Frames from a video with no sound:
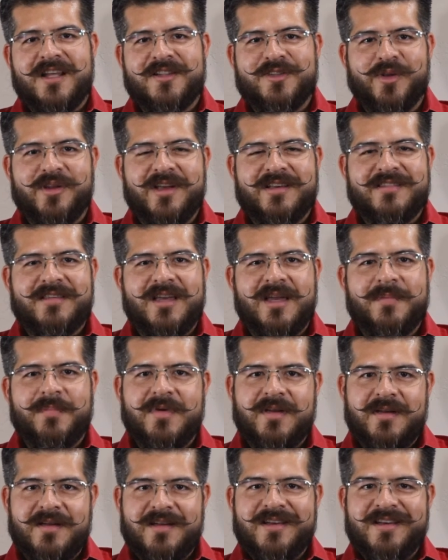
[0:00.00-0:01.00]
Until next time,
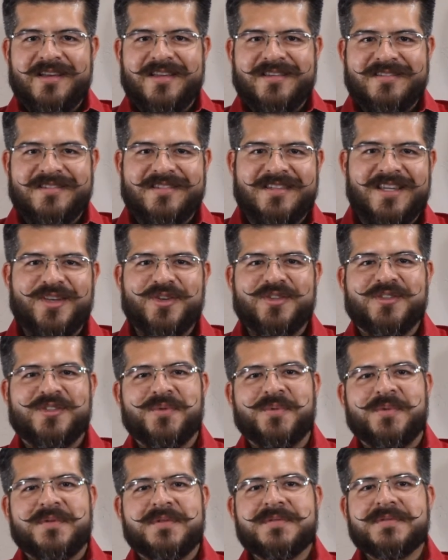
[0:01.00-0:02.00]
see you
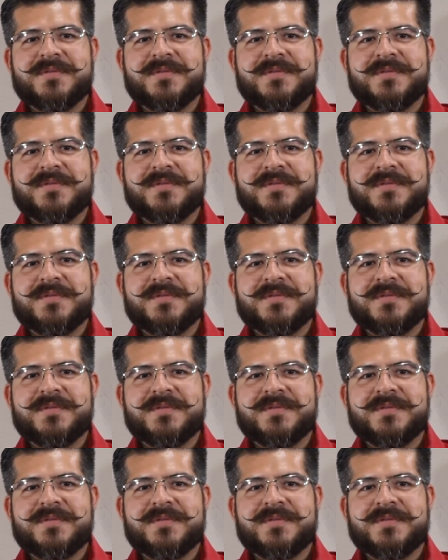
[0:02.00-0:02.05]
soon.